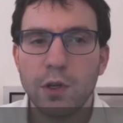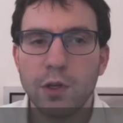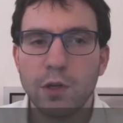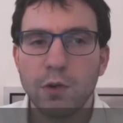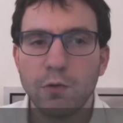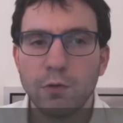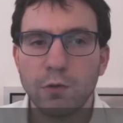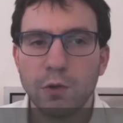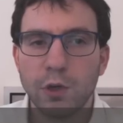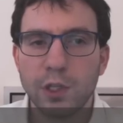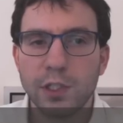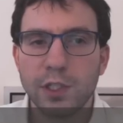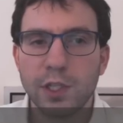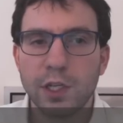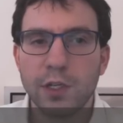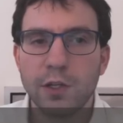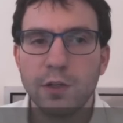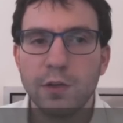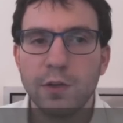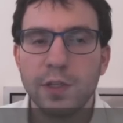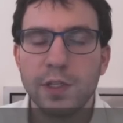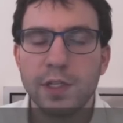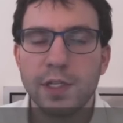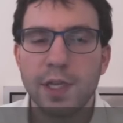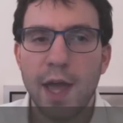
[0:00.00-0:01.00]
Your rook's
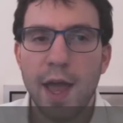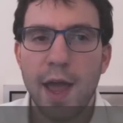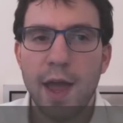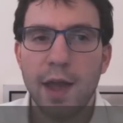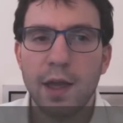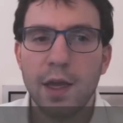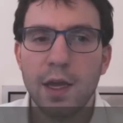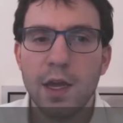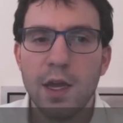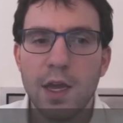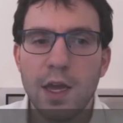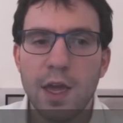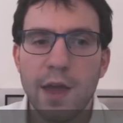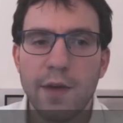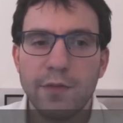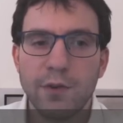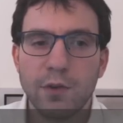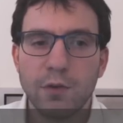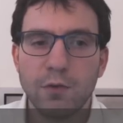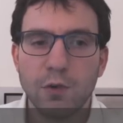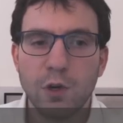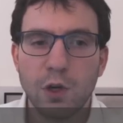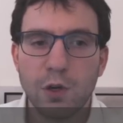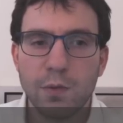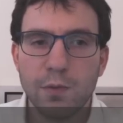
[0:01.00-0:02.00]
under attack. If your
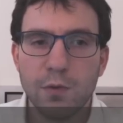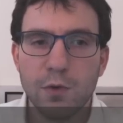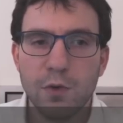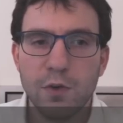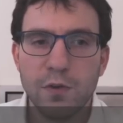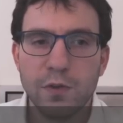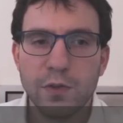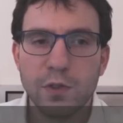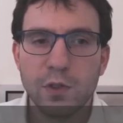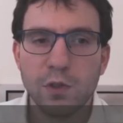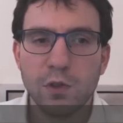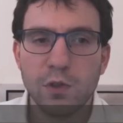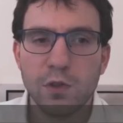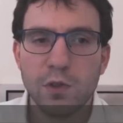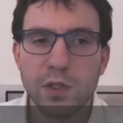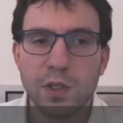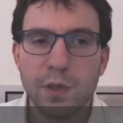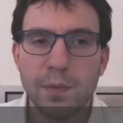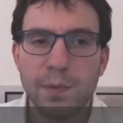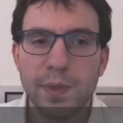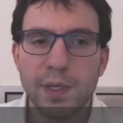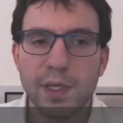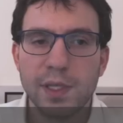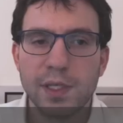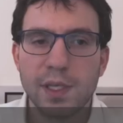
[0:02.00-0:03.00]
rook moves, you lose the
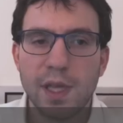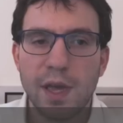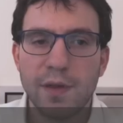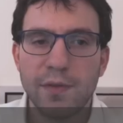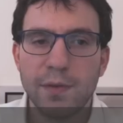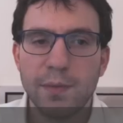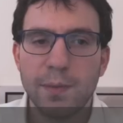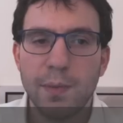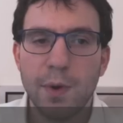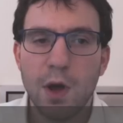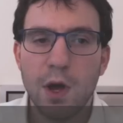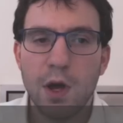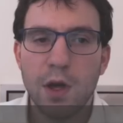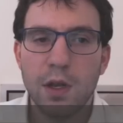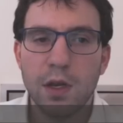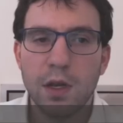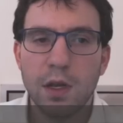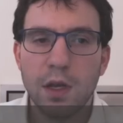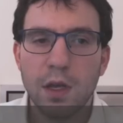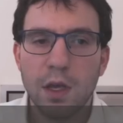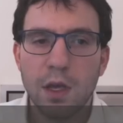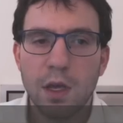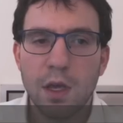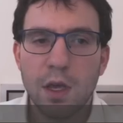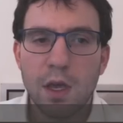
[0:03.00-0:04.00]
b seven pawn.
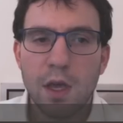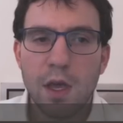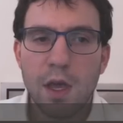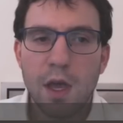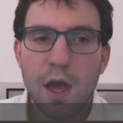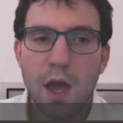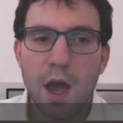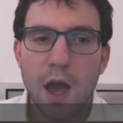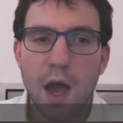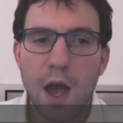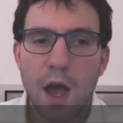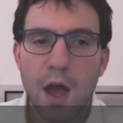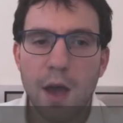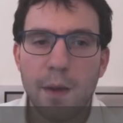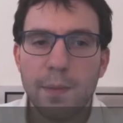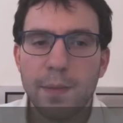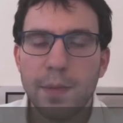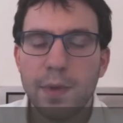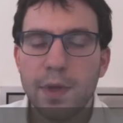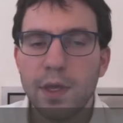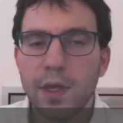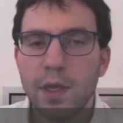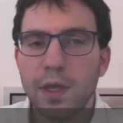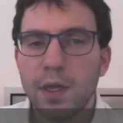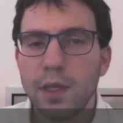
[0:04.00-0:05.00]
Um,
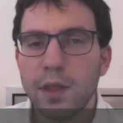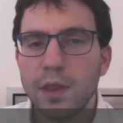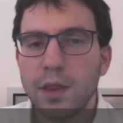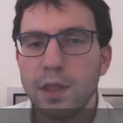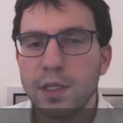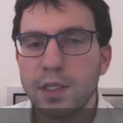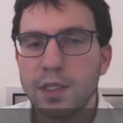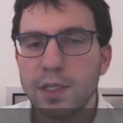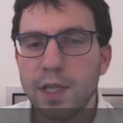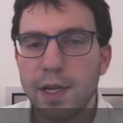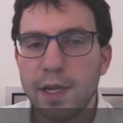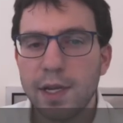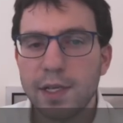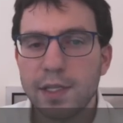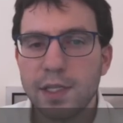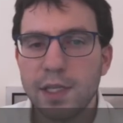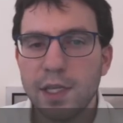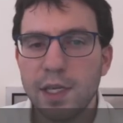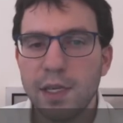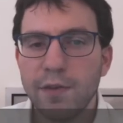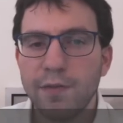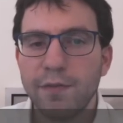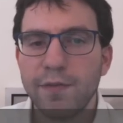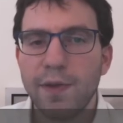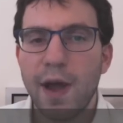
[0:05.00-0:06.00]
this knight has the
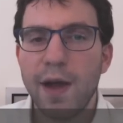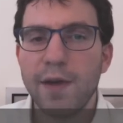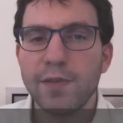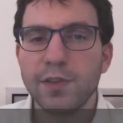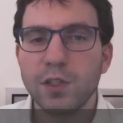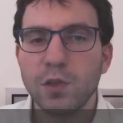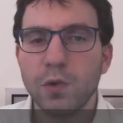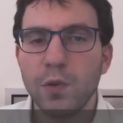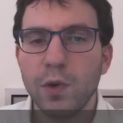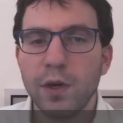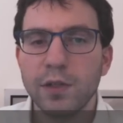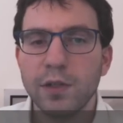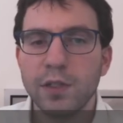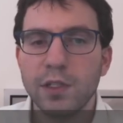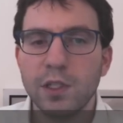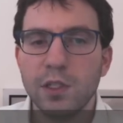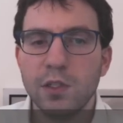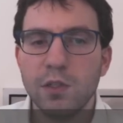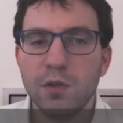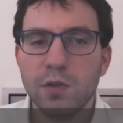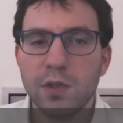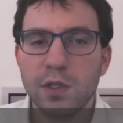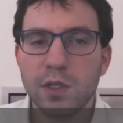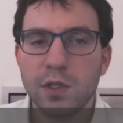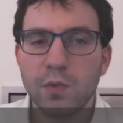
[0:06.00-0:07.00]
e five square to
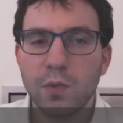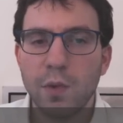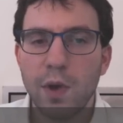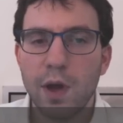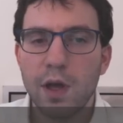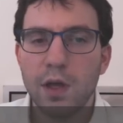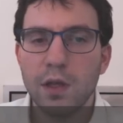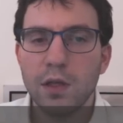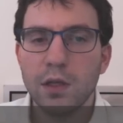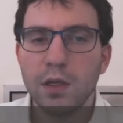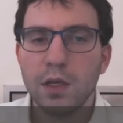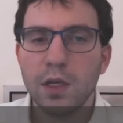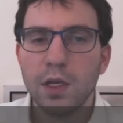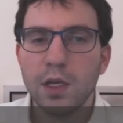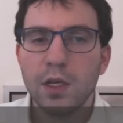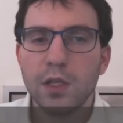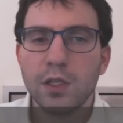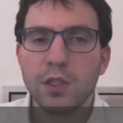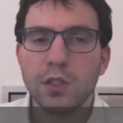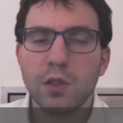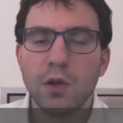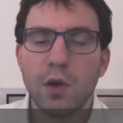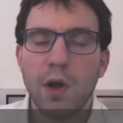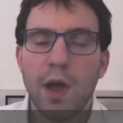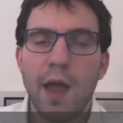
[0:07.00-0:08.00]
use as well.
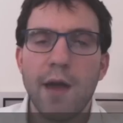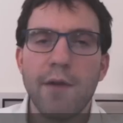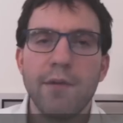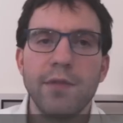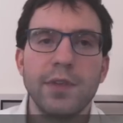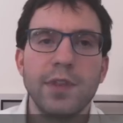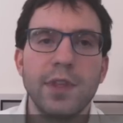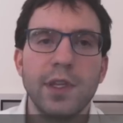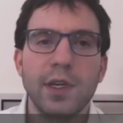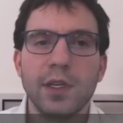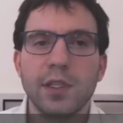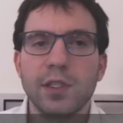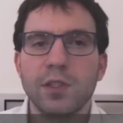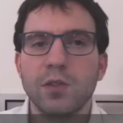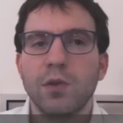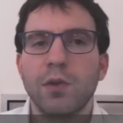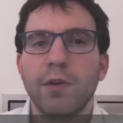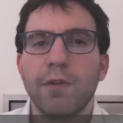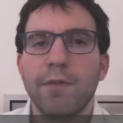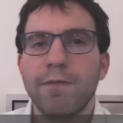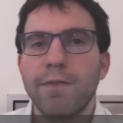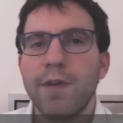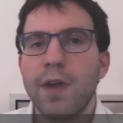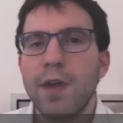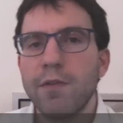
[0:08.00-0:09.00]
So everything is sort of
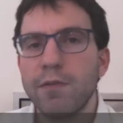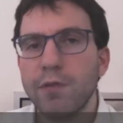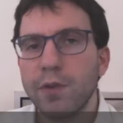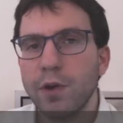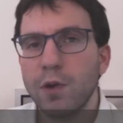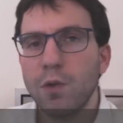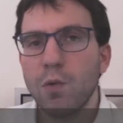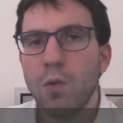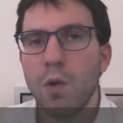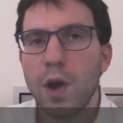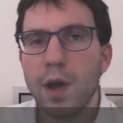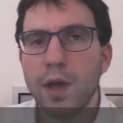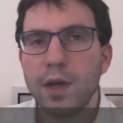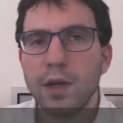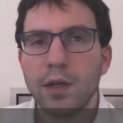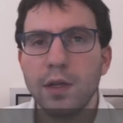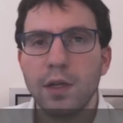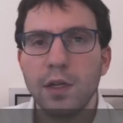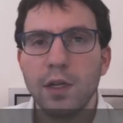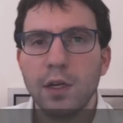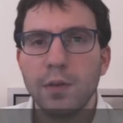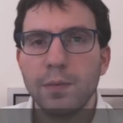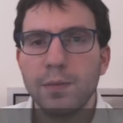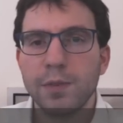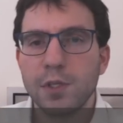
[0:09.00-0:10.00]
favoring white
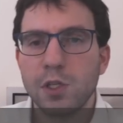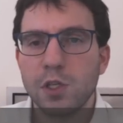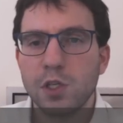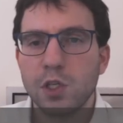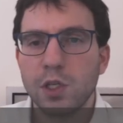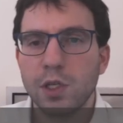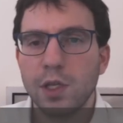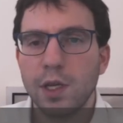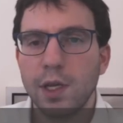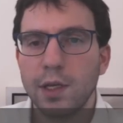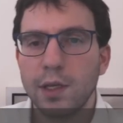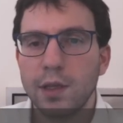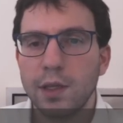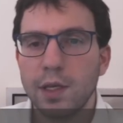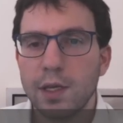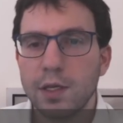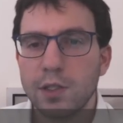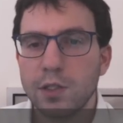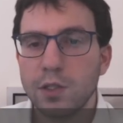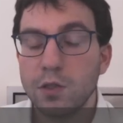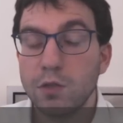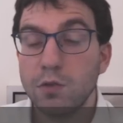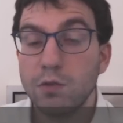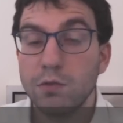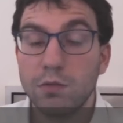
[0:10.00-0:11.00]
in a position like this.
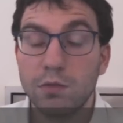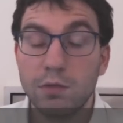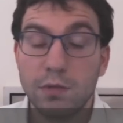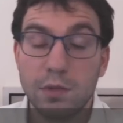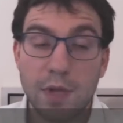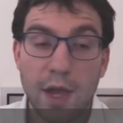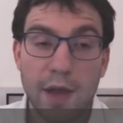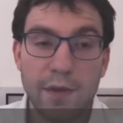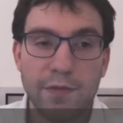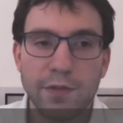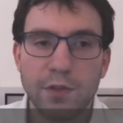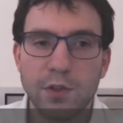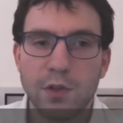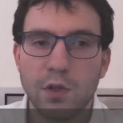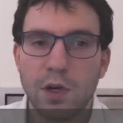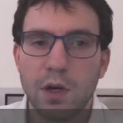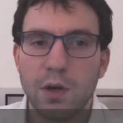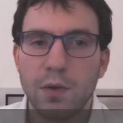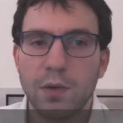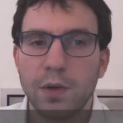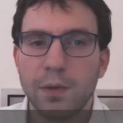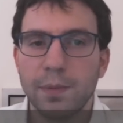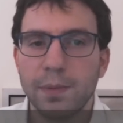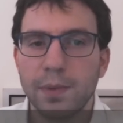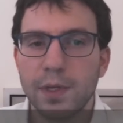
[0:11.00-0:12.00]
You definitely do not
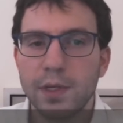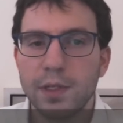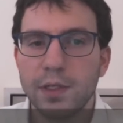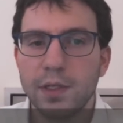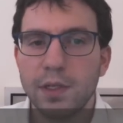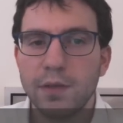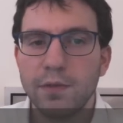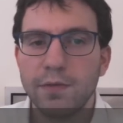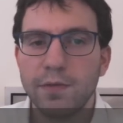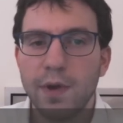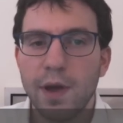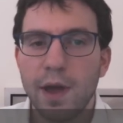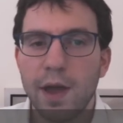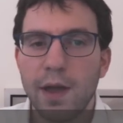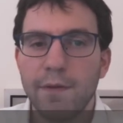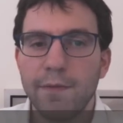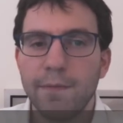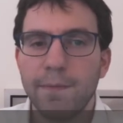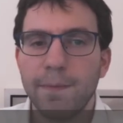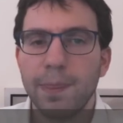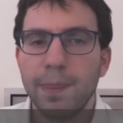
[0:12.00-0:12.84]
want to play d five.